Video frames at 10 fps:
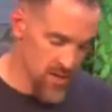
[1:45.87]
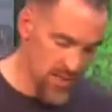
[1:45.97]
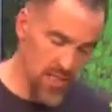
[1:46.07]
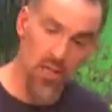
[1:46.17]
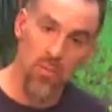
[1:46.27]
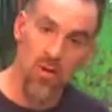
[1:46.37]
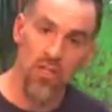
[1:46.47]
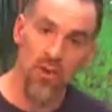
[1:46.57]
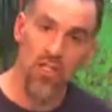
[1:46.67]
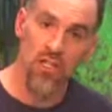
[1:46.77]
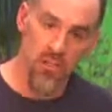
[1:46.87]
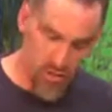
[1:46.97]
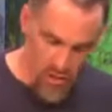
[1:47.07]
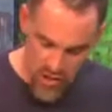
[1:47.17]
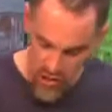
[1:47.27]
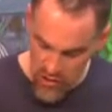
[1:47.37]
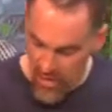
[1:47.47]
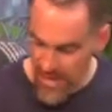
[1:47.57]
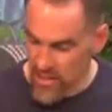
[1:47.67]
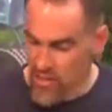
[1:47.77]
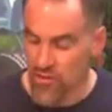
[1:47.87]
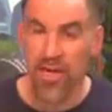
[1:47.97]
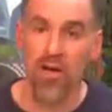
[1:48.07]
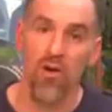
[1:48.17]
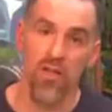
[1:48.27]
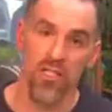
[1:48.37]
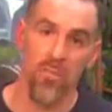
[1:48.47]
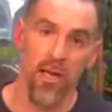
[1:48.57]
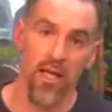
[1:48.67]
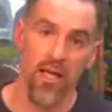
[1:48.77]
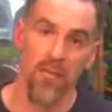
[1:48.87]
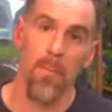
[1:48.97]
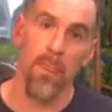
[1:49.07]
get a little bit of varnish on the brush, drag it straight across the painting,